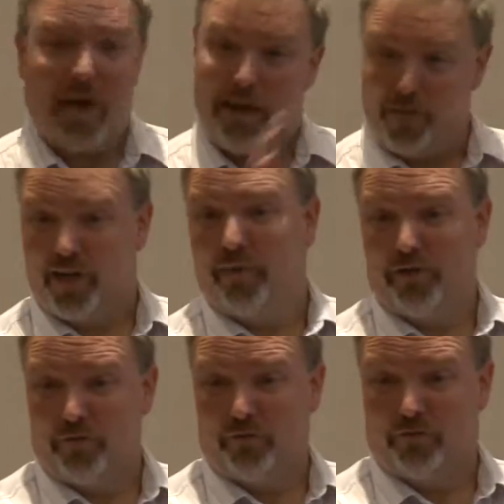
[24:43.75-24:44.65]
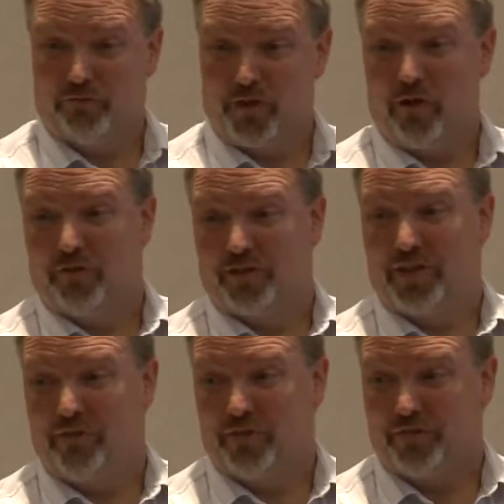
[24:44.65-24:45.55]
I recommend you go to this
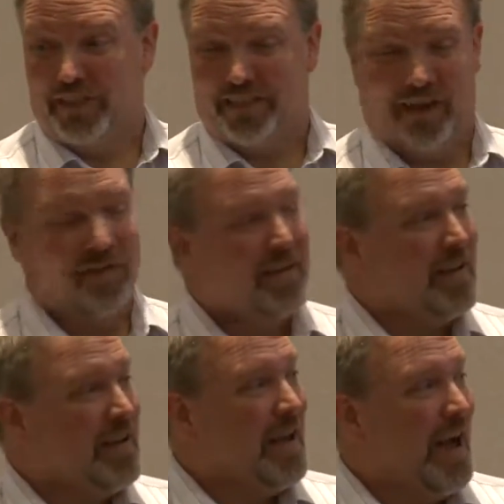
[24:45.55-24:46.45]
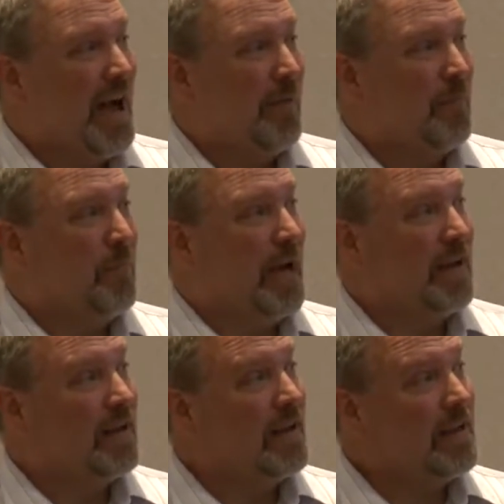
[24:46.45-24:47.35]
level of detail.
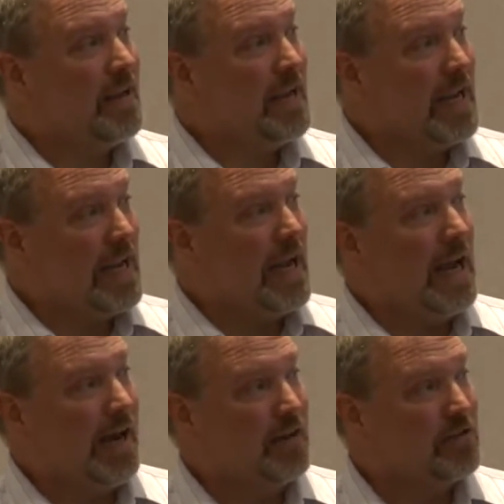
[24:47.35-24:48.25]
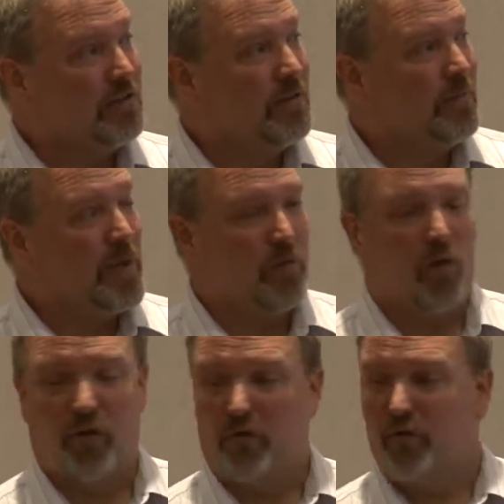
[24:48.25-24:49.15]
But he hires people
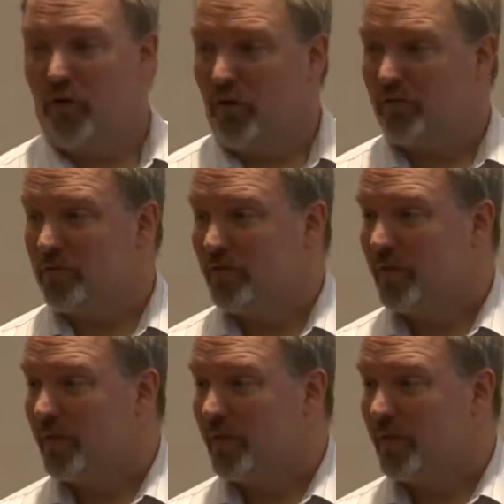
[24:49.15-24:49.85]
on referrals.